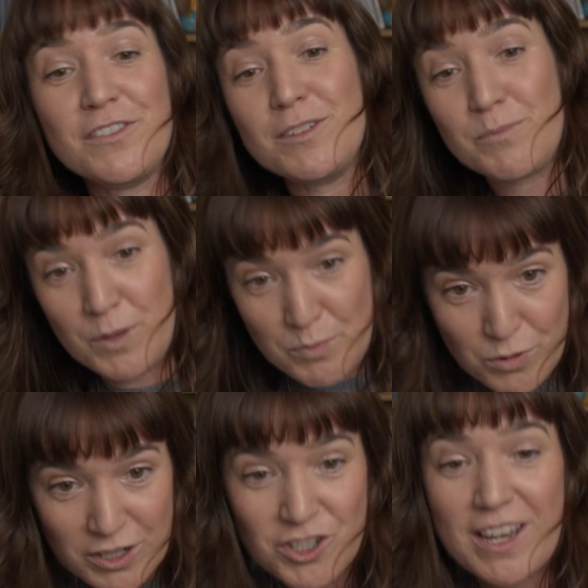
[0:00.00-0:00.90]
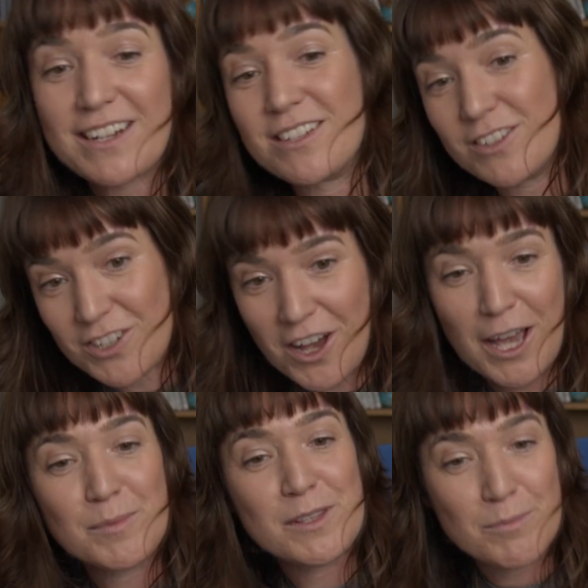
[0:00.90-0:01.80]
of the project and the
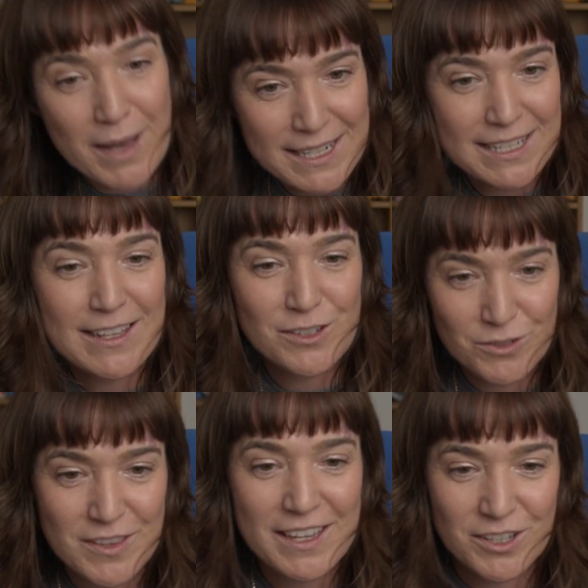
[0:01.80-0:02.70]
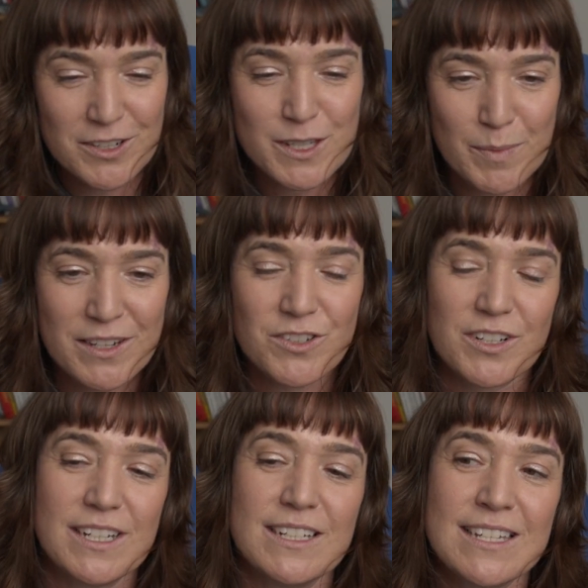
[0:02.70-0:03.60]
time and the money that you're then going to spend
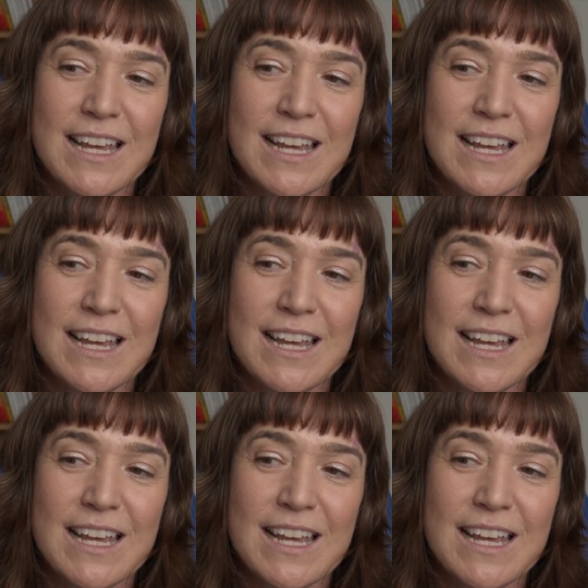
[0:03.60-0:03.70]
on it.